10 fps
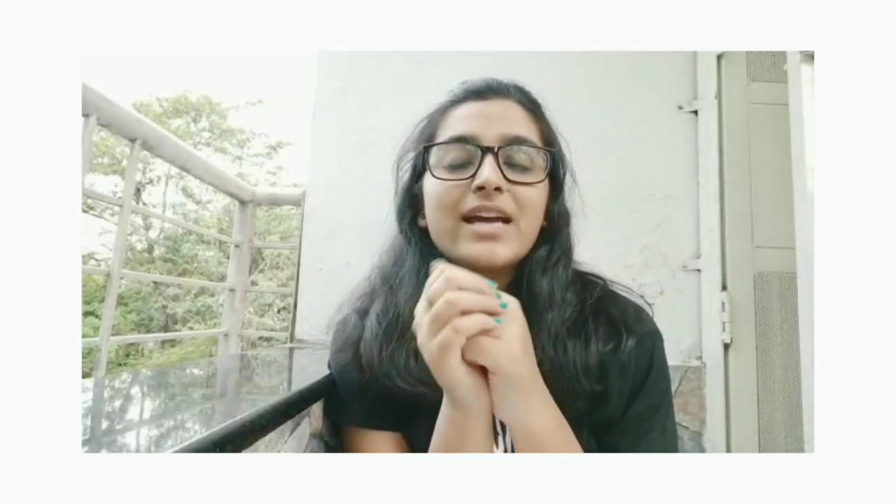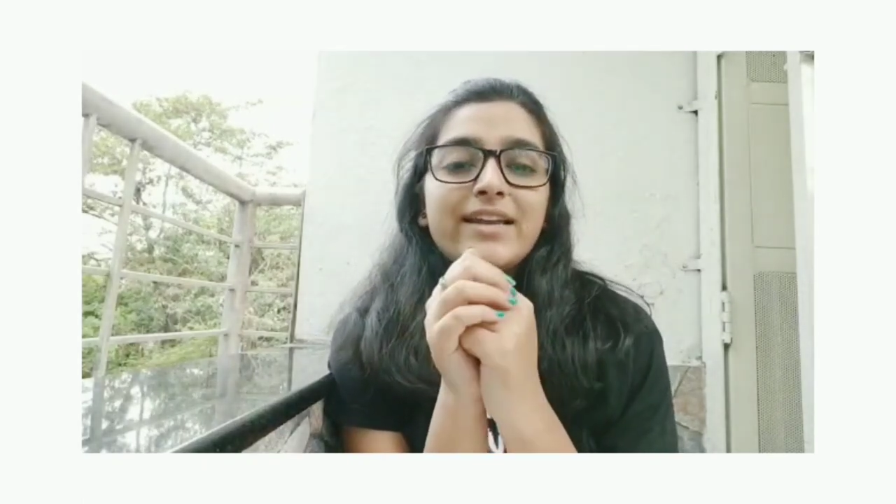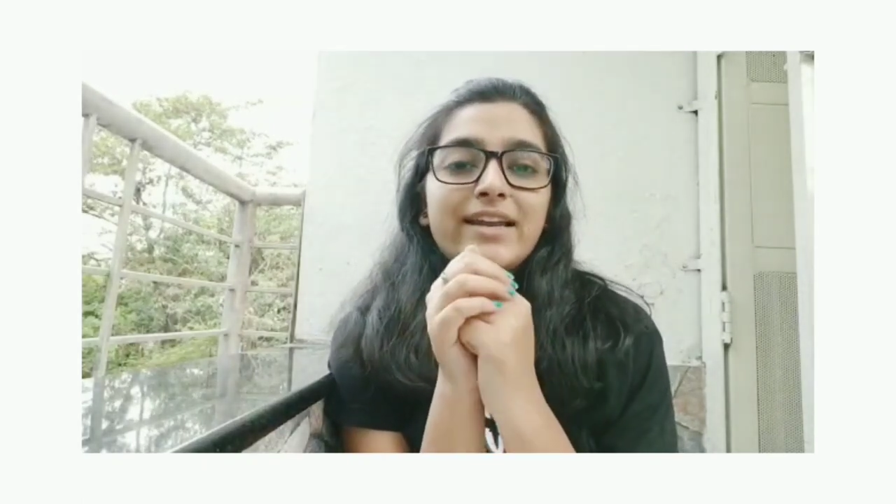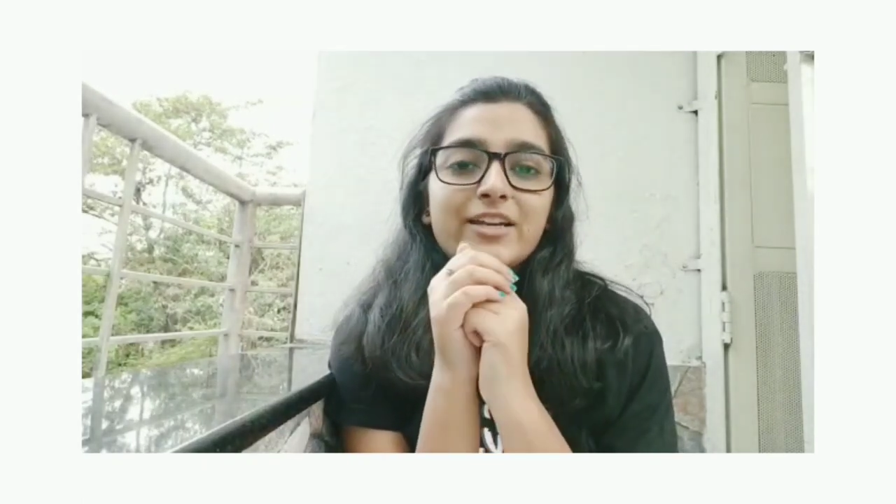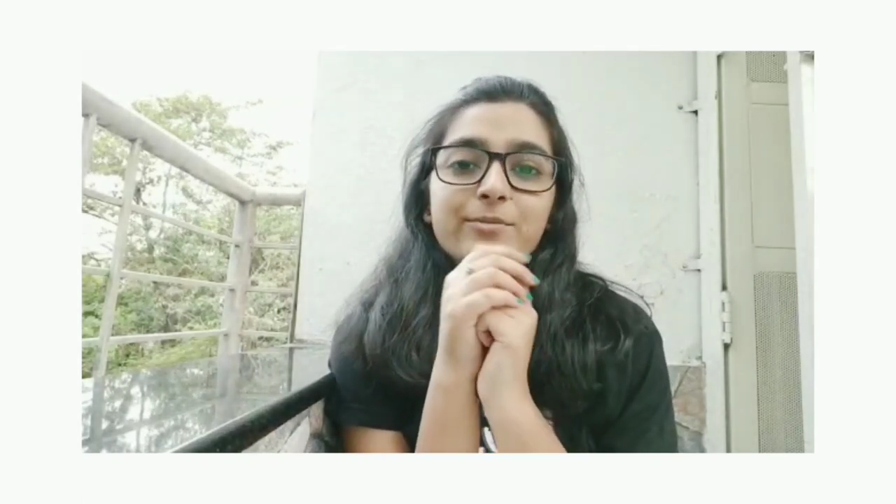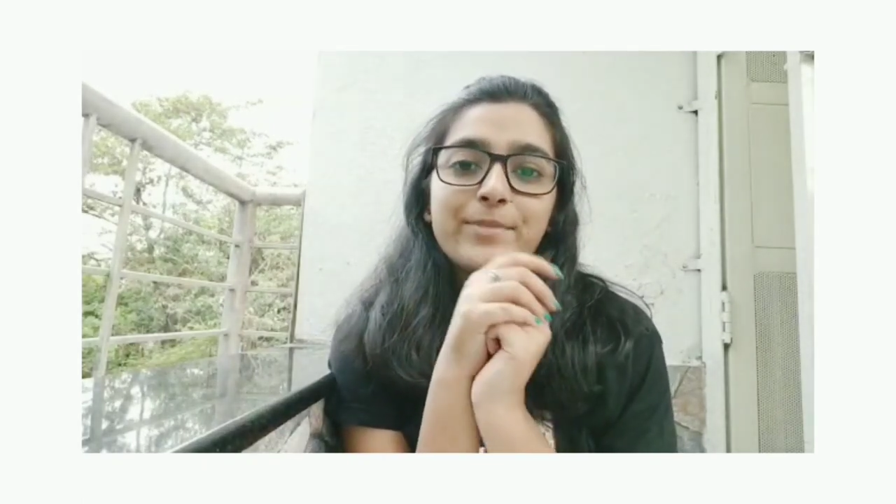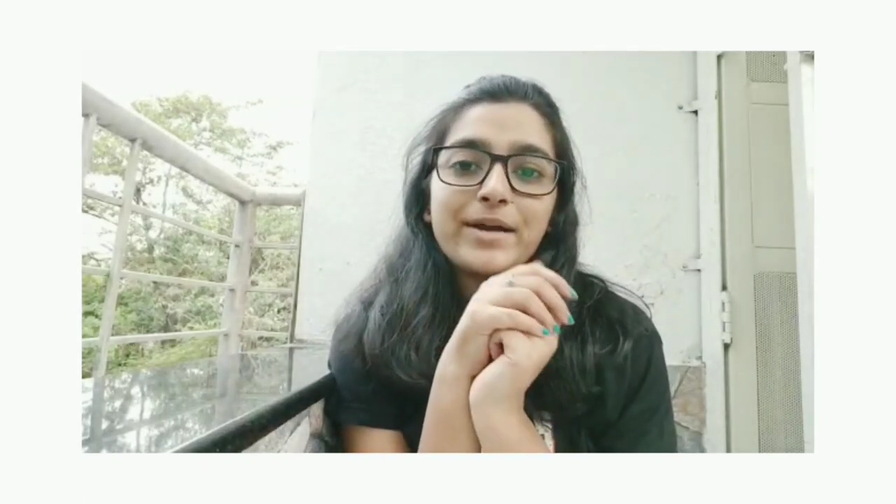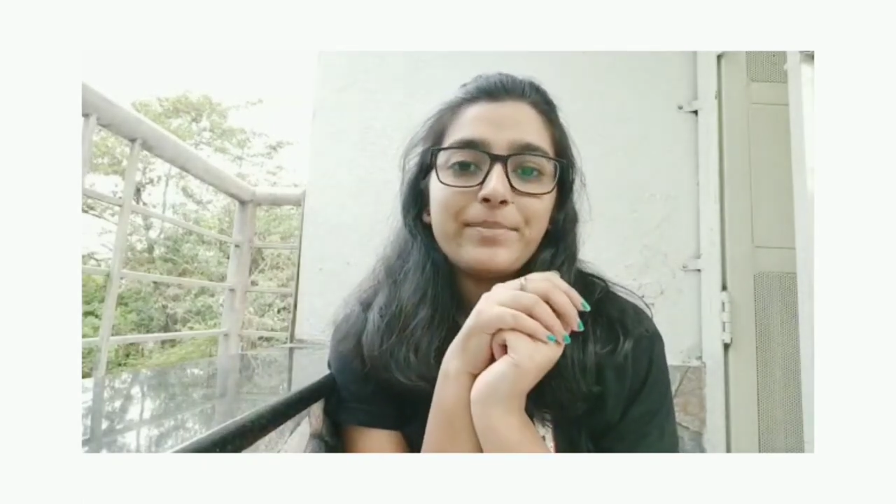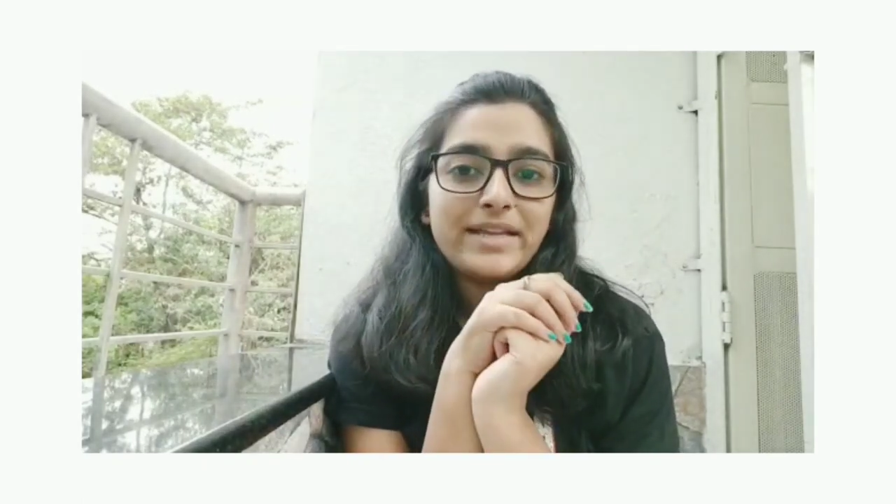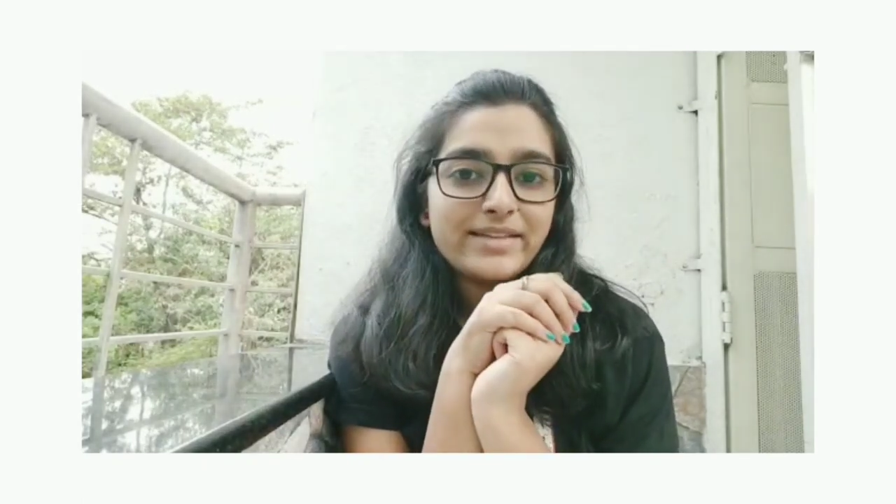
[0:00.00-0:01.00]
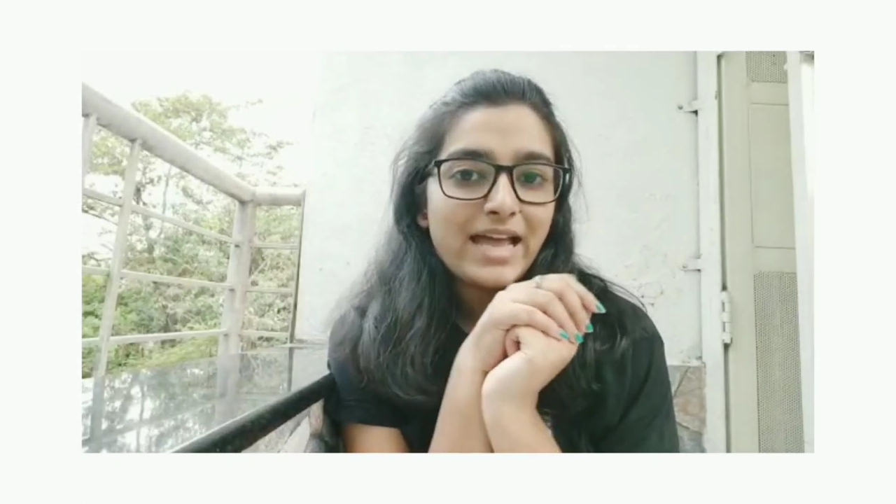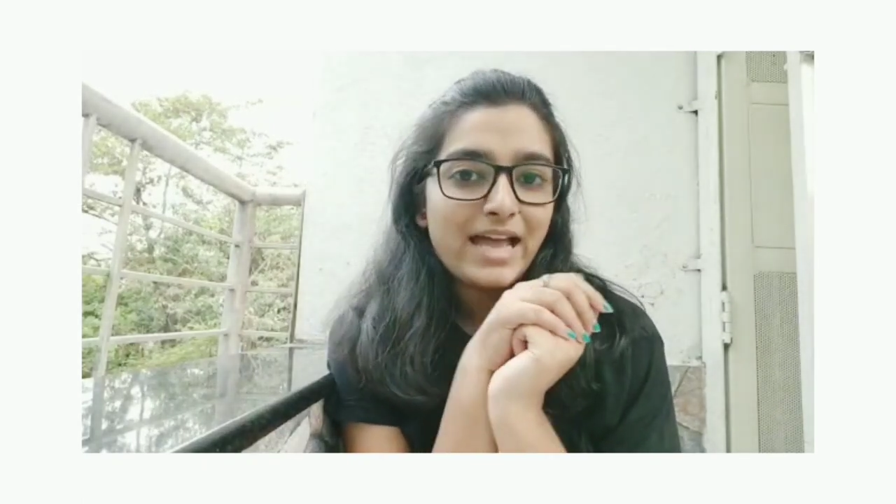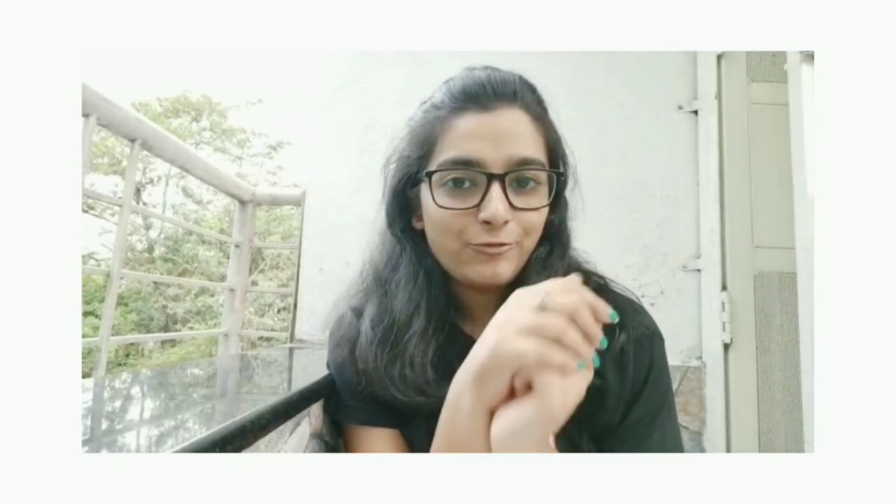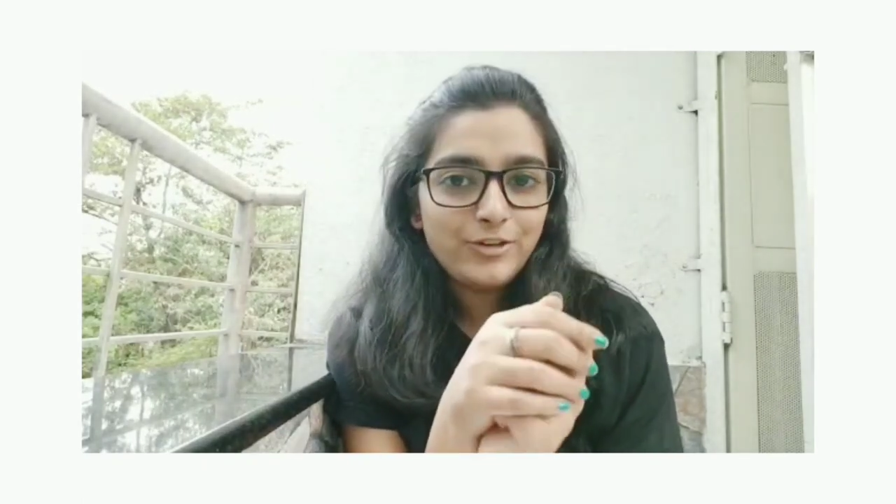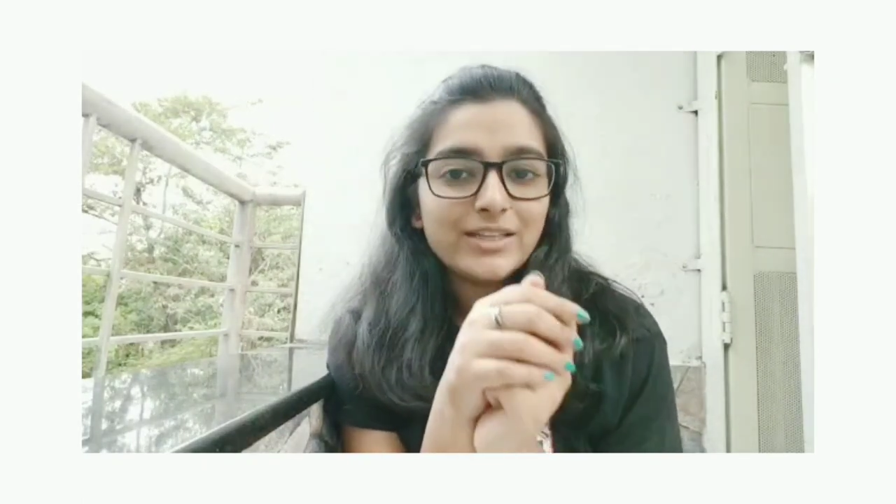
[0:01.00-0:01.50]
directed by Ben
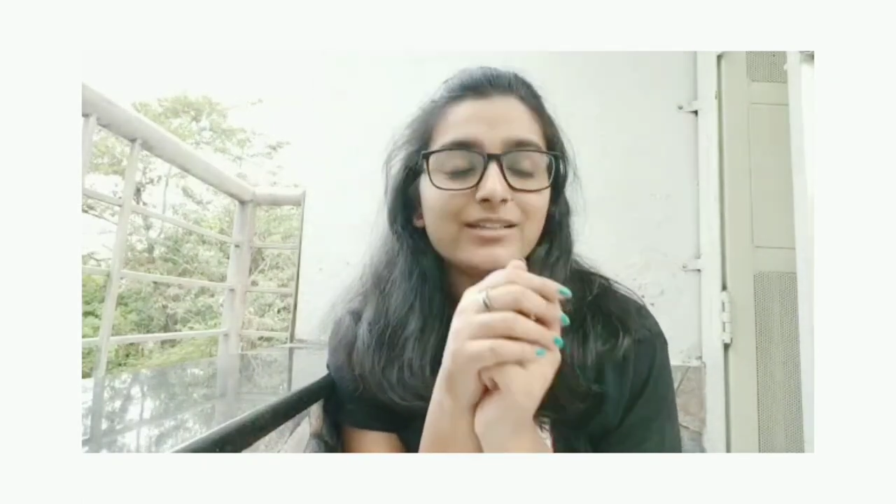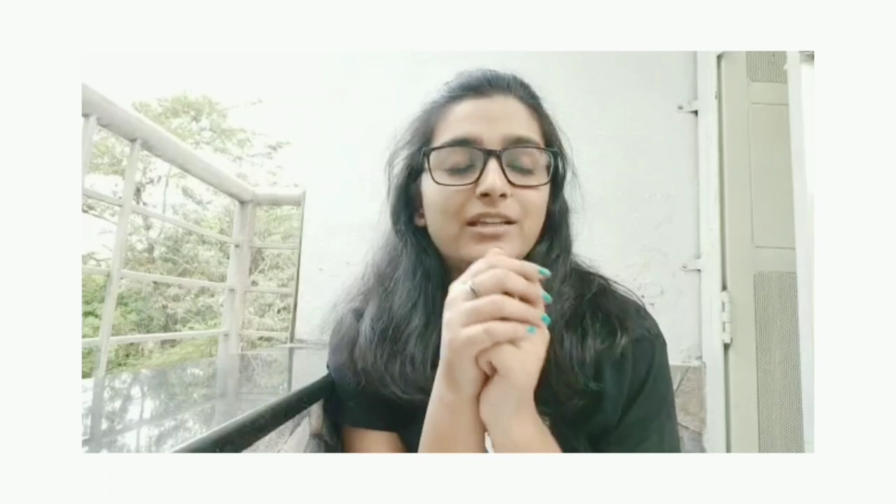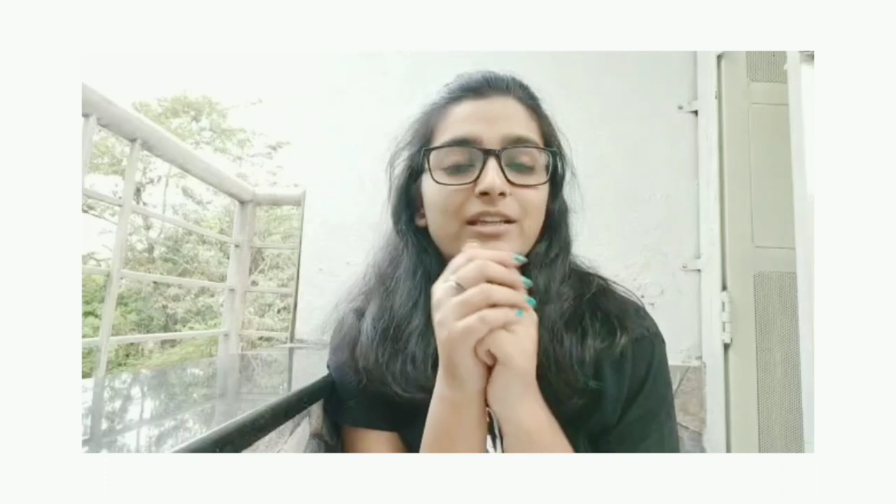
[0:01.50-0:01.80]
Affleck.